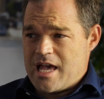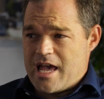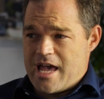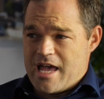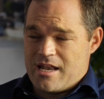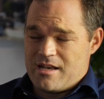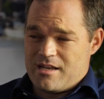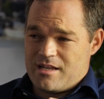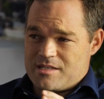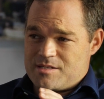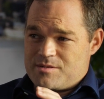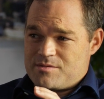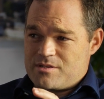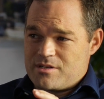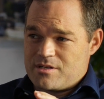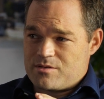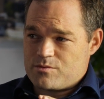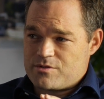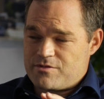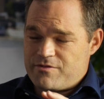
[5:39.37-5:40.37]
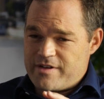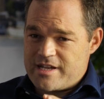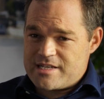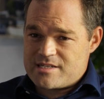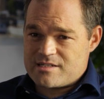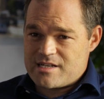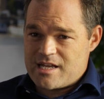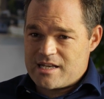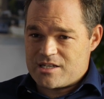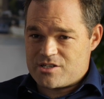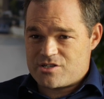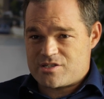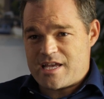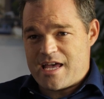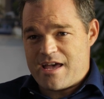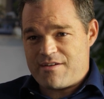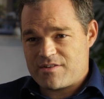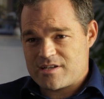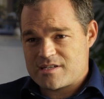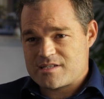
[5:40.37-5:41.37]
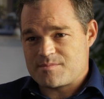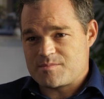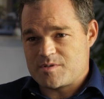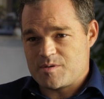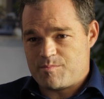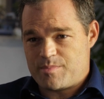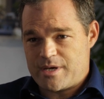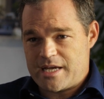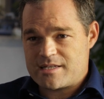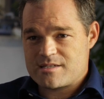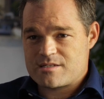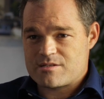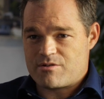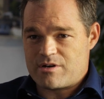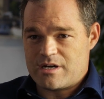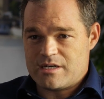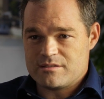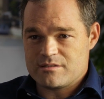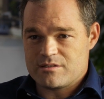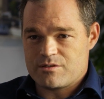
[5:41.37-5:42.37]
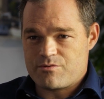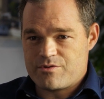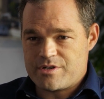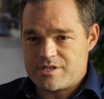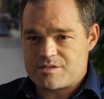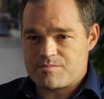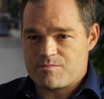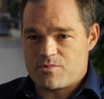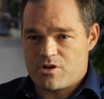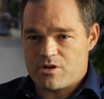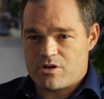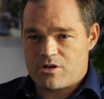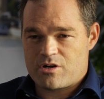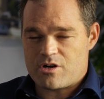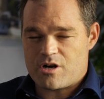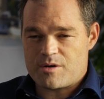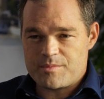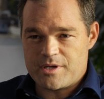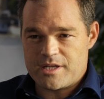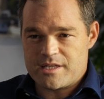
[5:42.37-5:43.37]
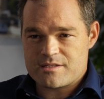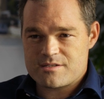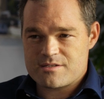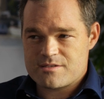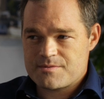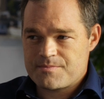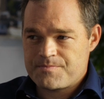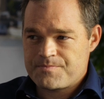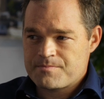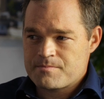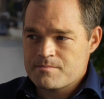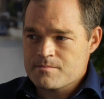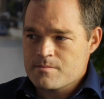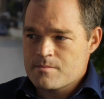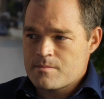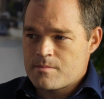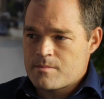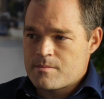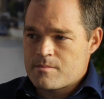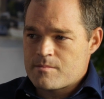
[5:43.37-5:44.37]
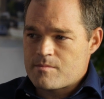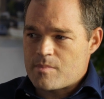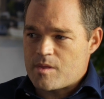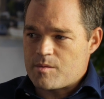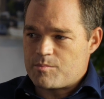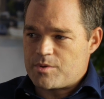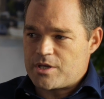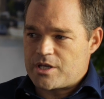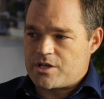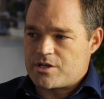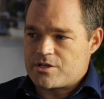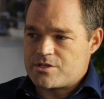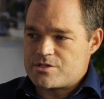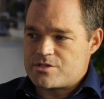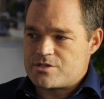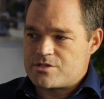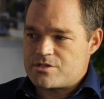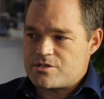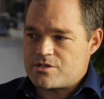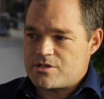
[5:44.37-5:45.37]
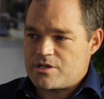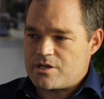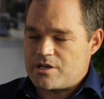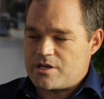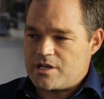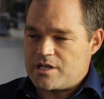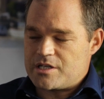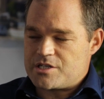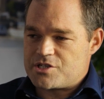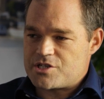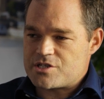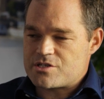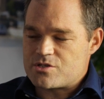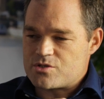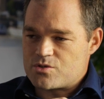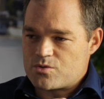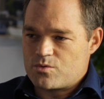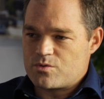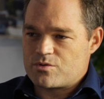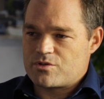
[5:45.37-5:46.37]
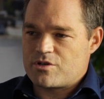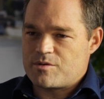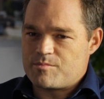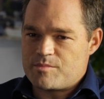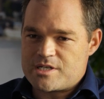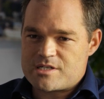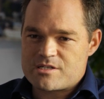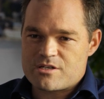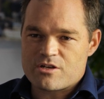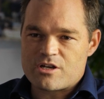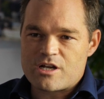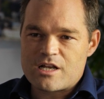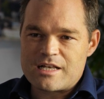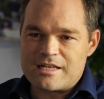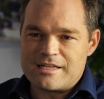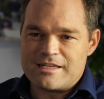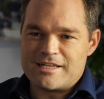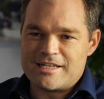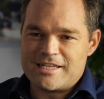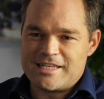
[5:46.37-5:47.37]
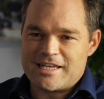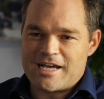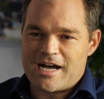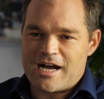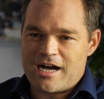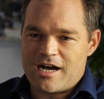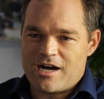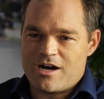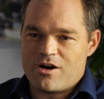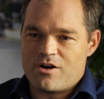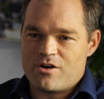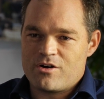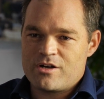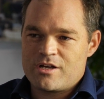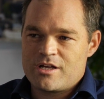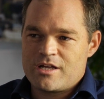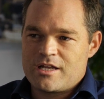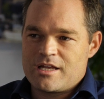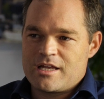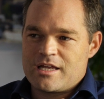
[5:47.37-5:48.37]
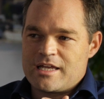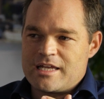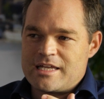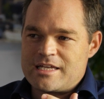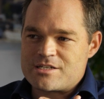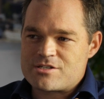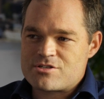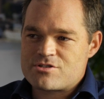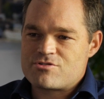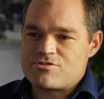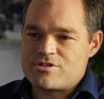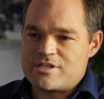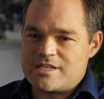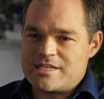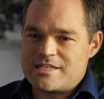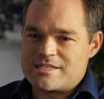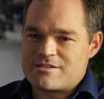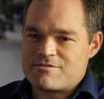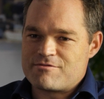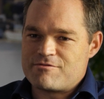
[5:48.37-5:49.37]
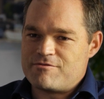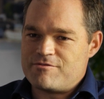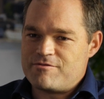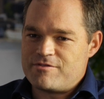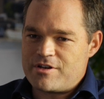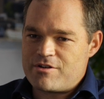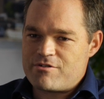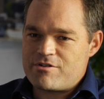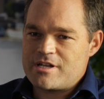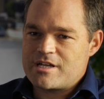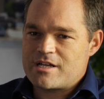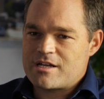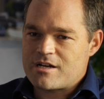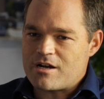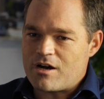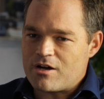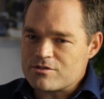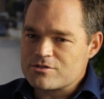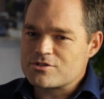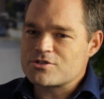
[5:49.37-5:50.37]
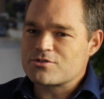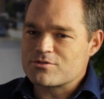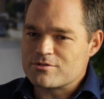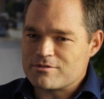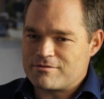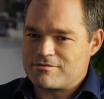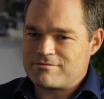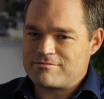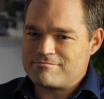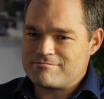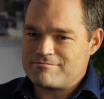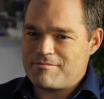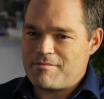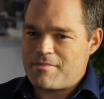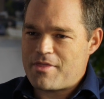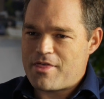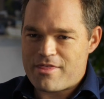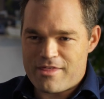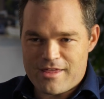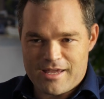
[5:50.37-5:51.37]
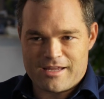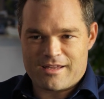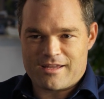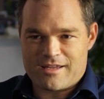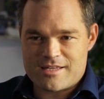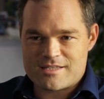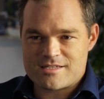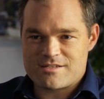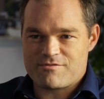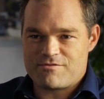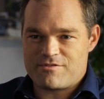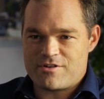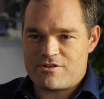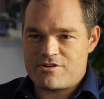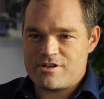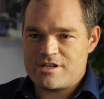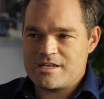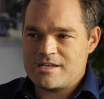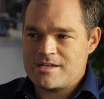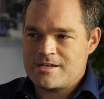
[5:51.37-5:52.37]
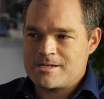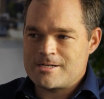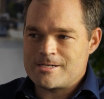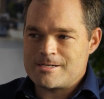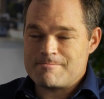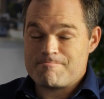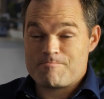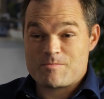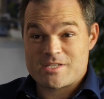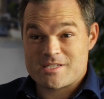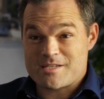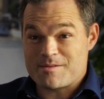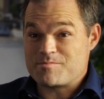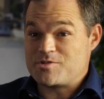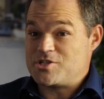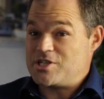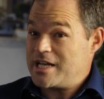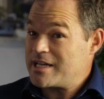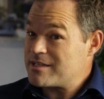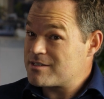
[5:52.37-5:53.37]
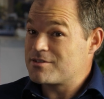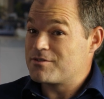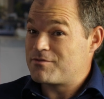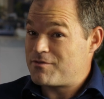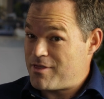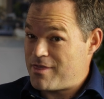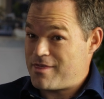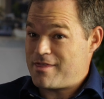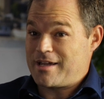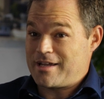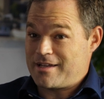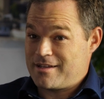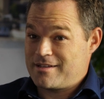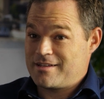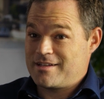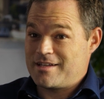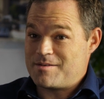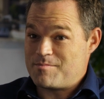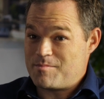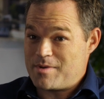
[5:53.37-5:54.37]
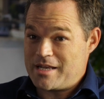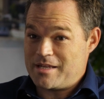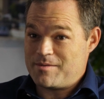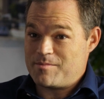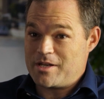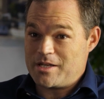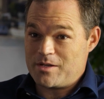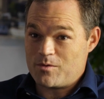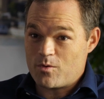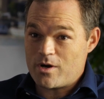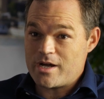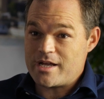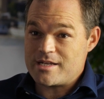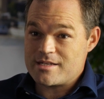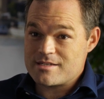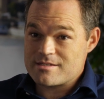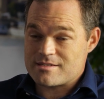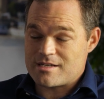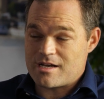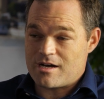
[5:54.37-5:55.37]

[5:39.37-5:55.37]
And it was fascinating just having some debates around the Rees-Mogg comments, because it just dawned on me so clearly how history is a very cultural thing. It's a very subjective thing in many, many ways.